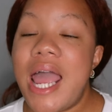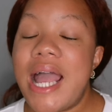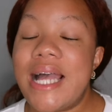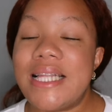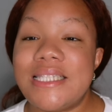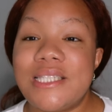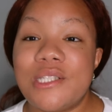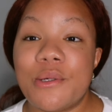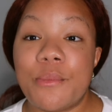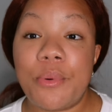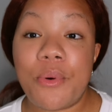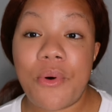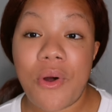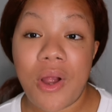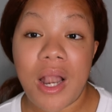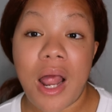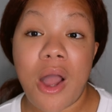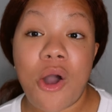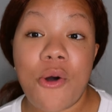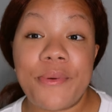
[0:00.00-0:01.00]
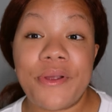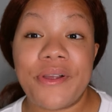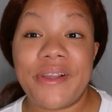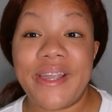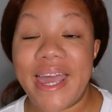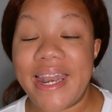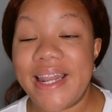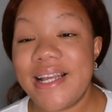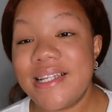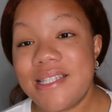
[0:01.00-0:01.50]
and support. I hope you're
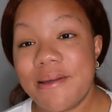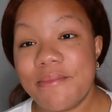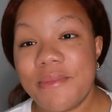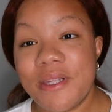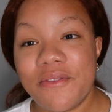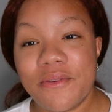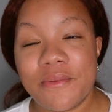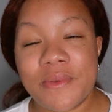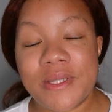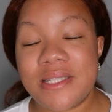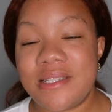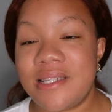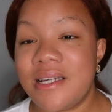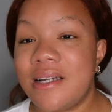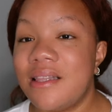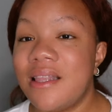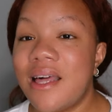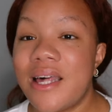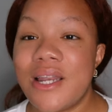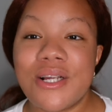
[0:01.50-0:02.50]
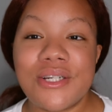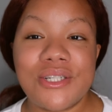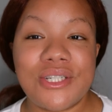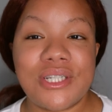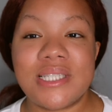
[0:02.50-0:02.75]
getting something from this declutter.